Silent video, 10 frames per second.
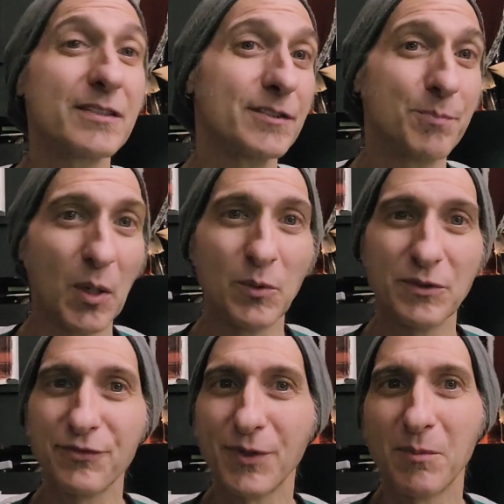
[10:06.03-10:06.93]
is
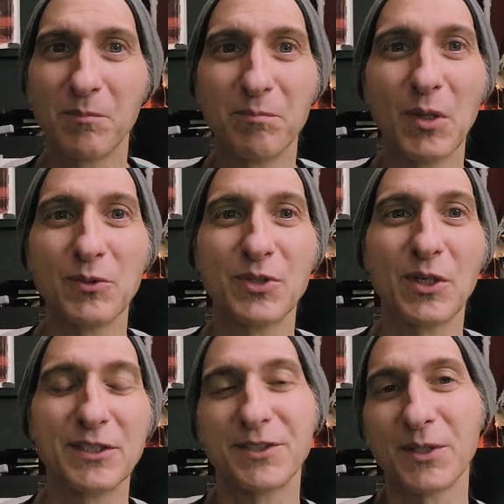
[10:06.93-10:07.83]
Bones from Bones
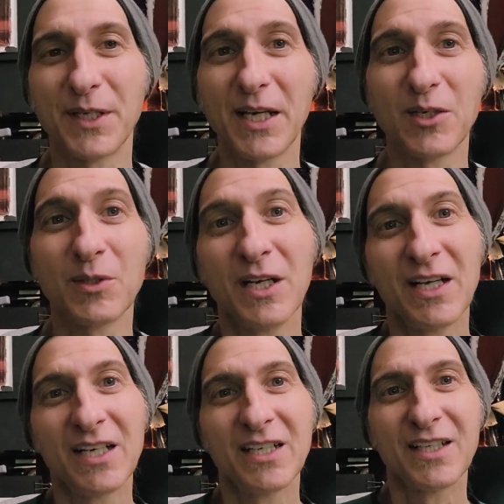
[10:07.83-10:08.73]
Art Studio.
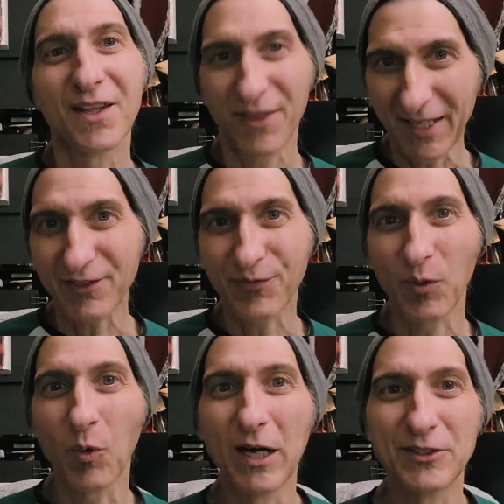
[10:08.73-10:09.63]
Thanks for
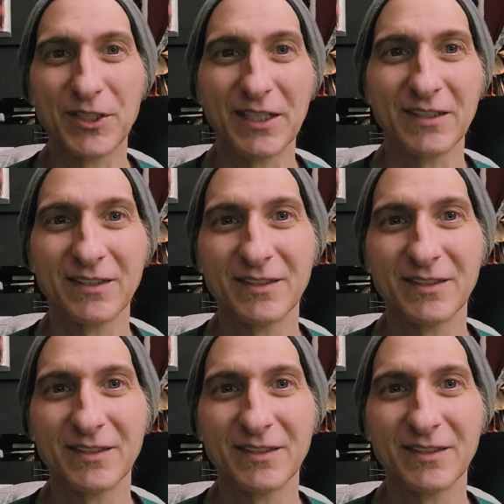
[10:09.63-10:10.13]
watching.